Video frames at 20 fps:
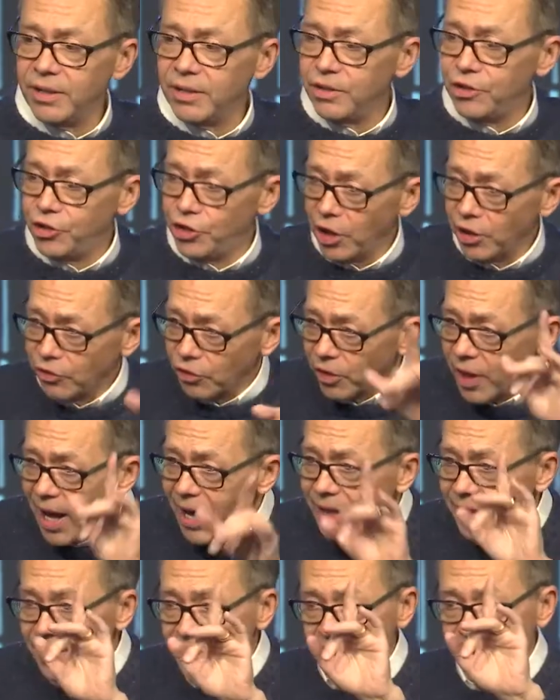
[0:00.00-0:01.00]
just
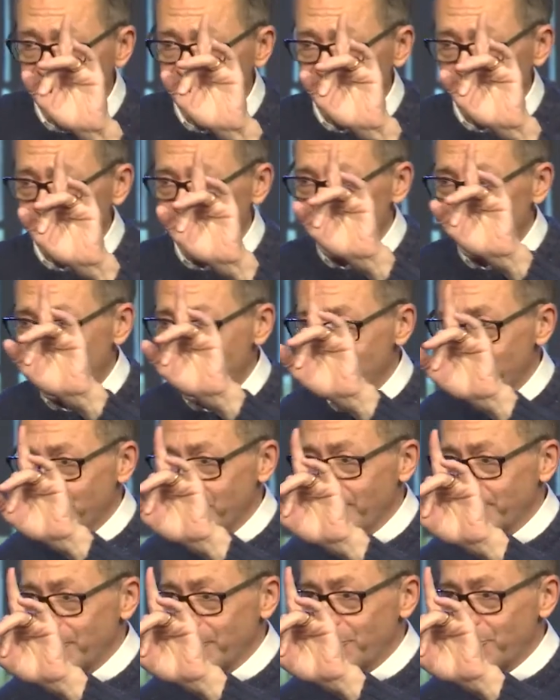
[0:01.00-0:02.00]
like that, let me share something